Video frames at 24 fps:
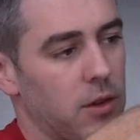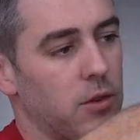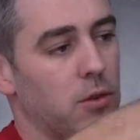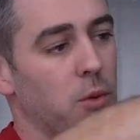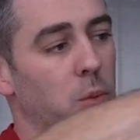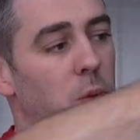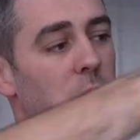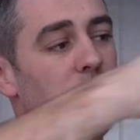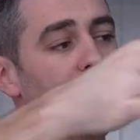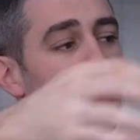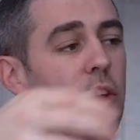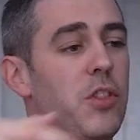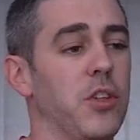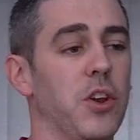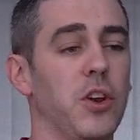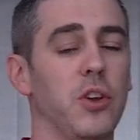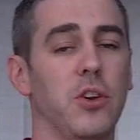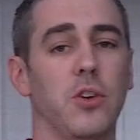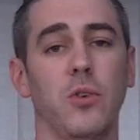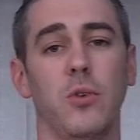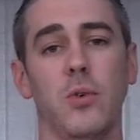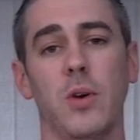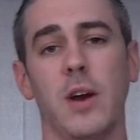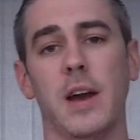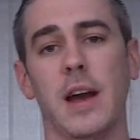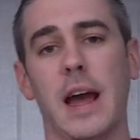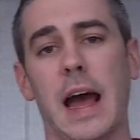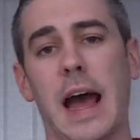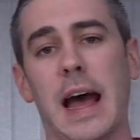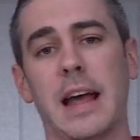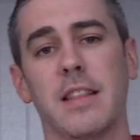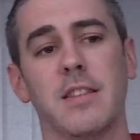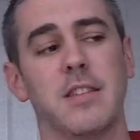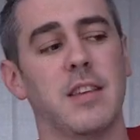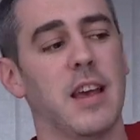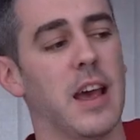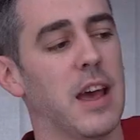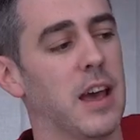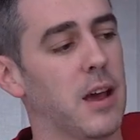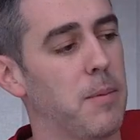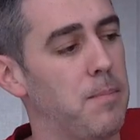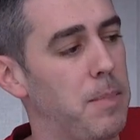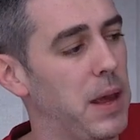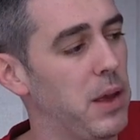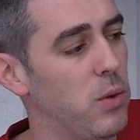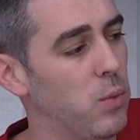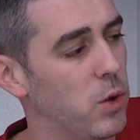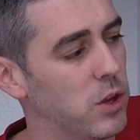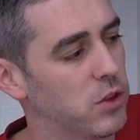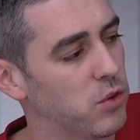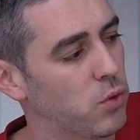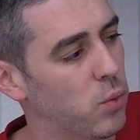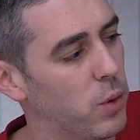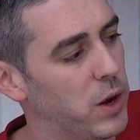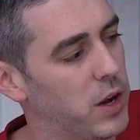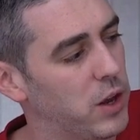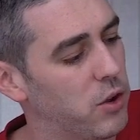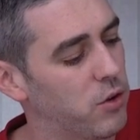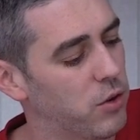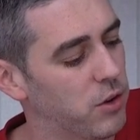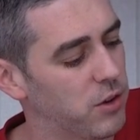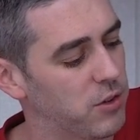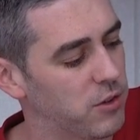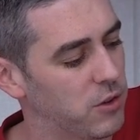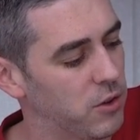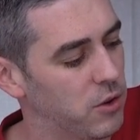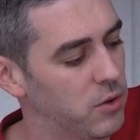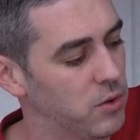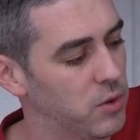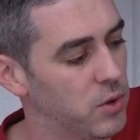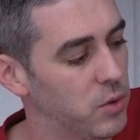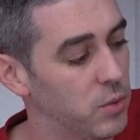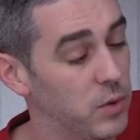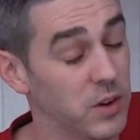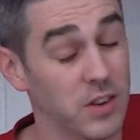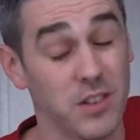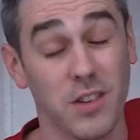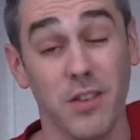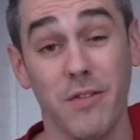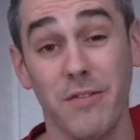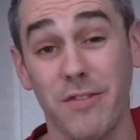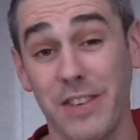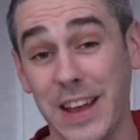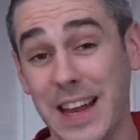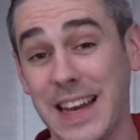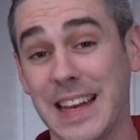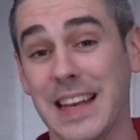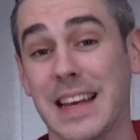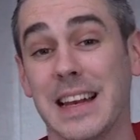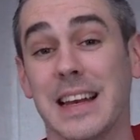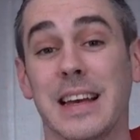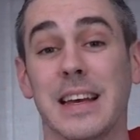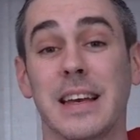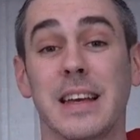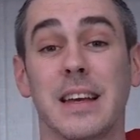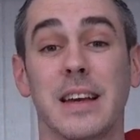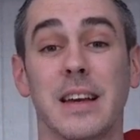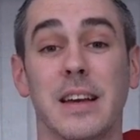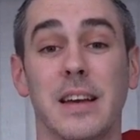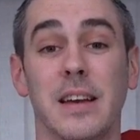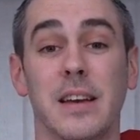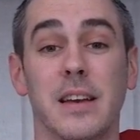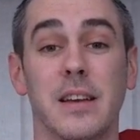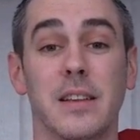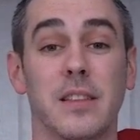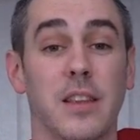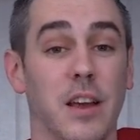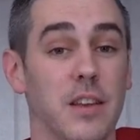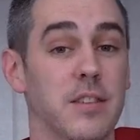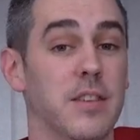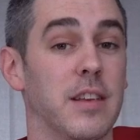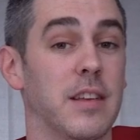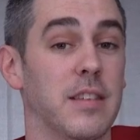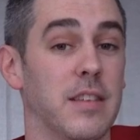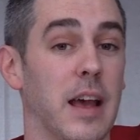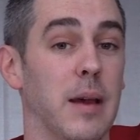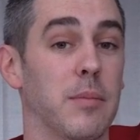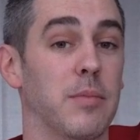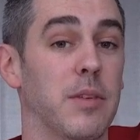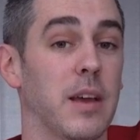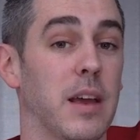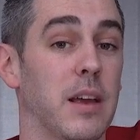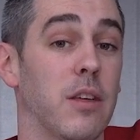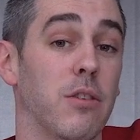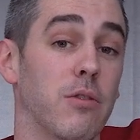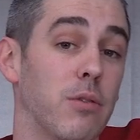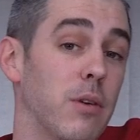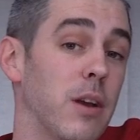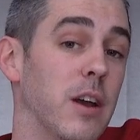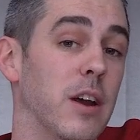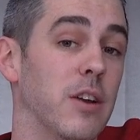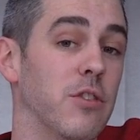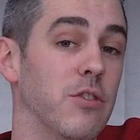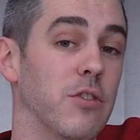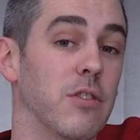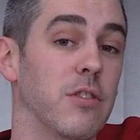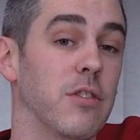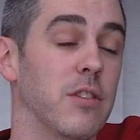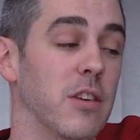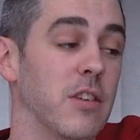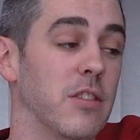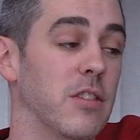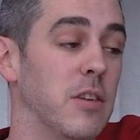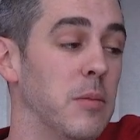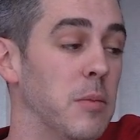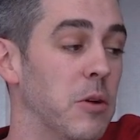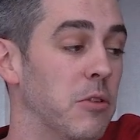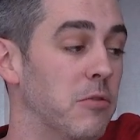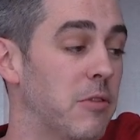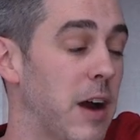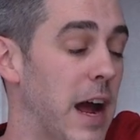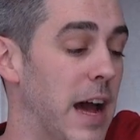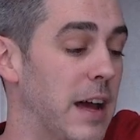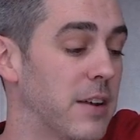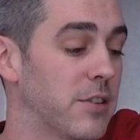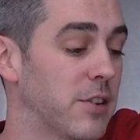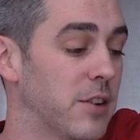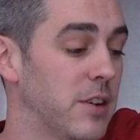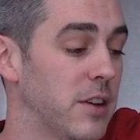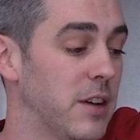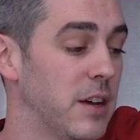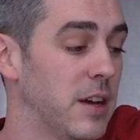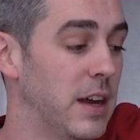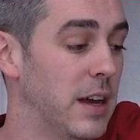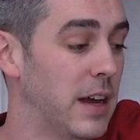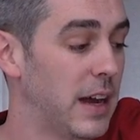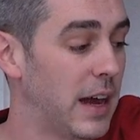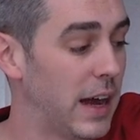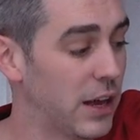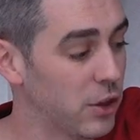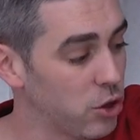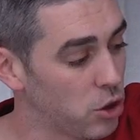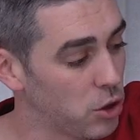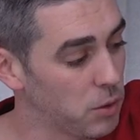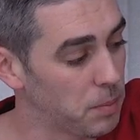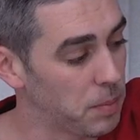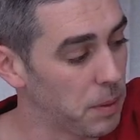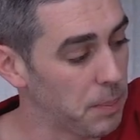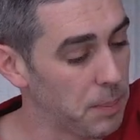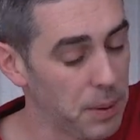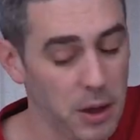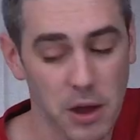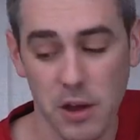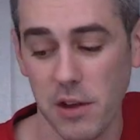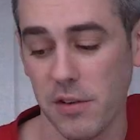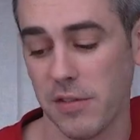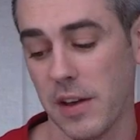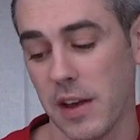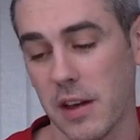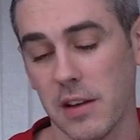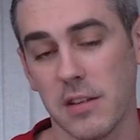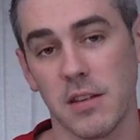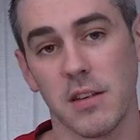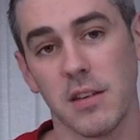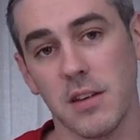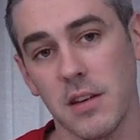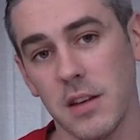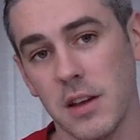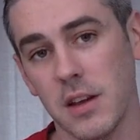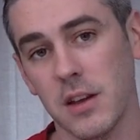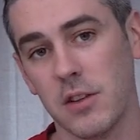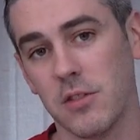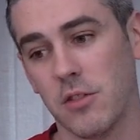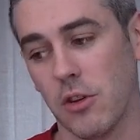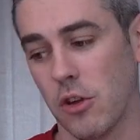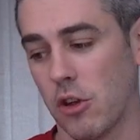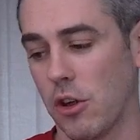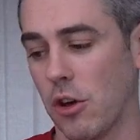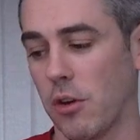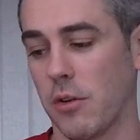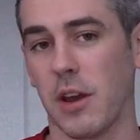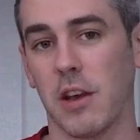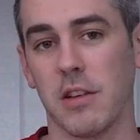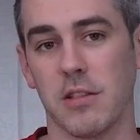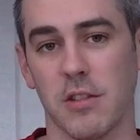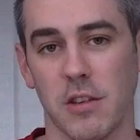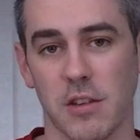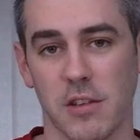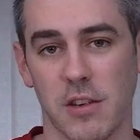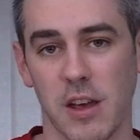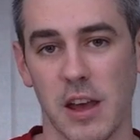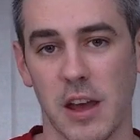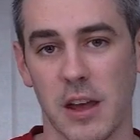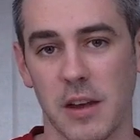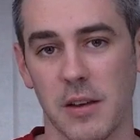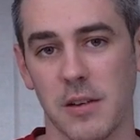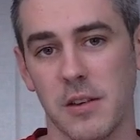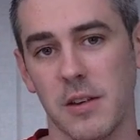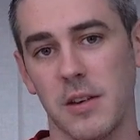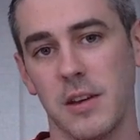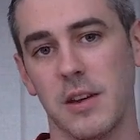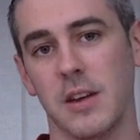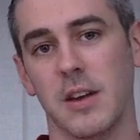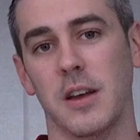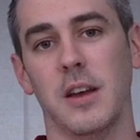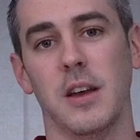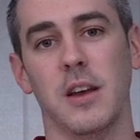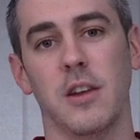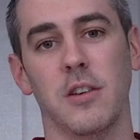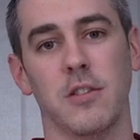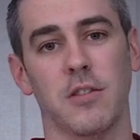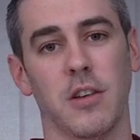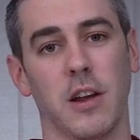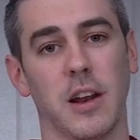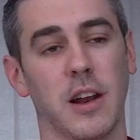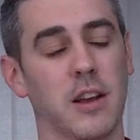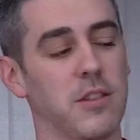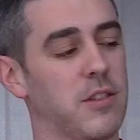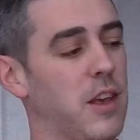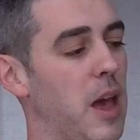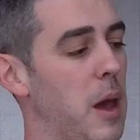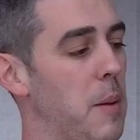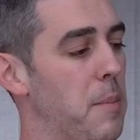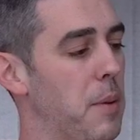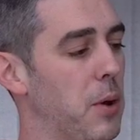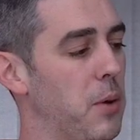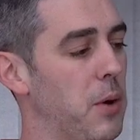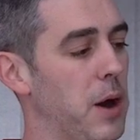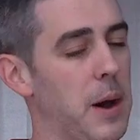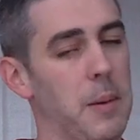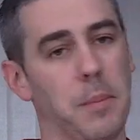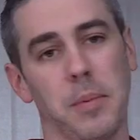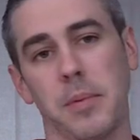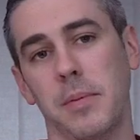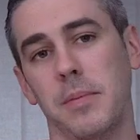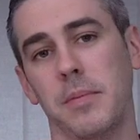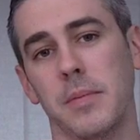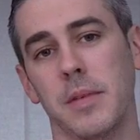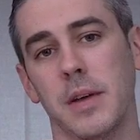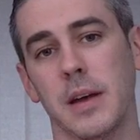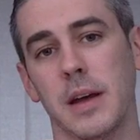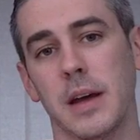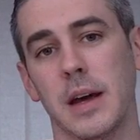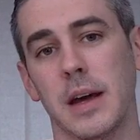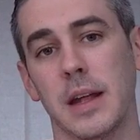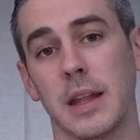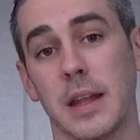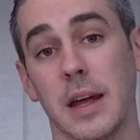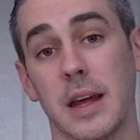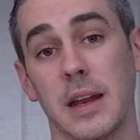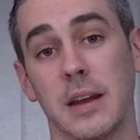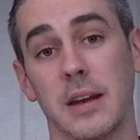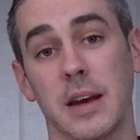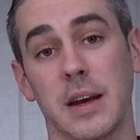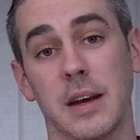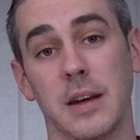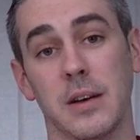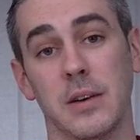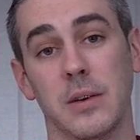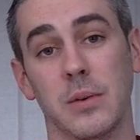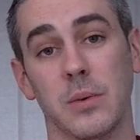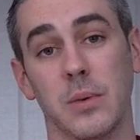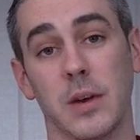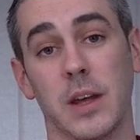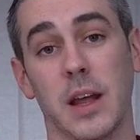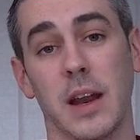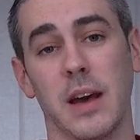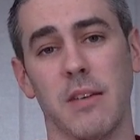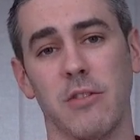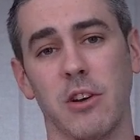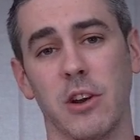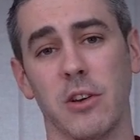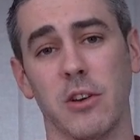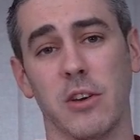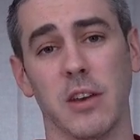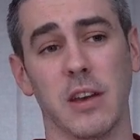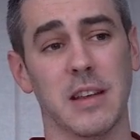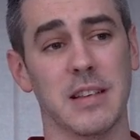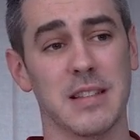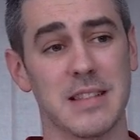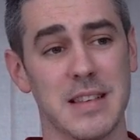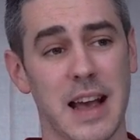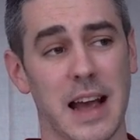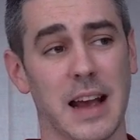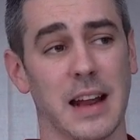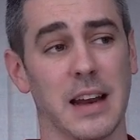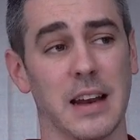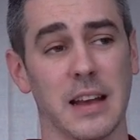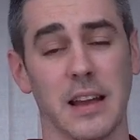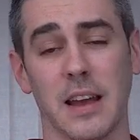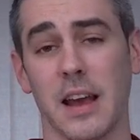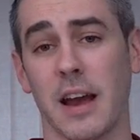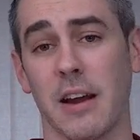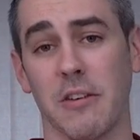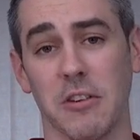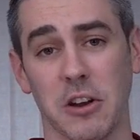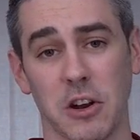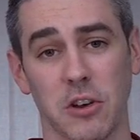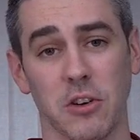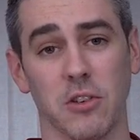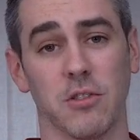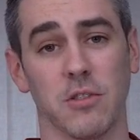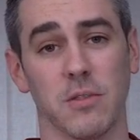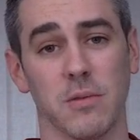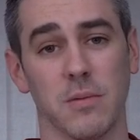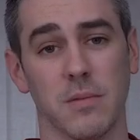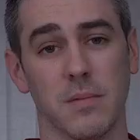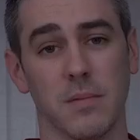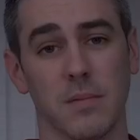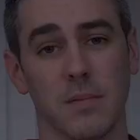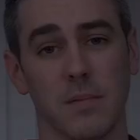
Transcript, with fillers: So we've got the new Antec P120 Crystal, which conveniently does accept a 360mm rad and should be perfect to showcase this kit. So let's get it built up and then we can have a look at exactly how it looks.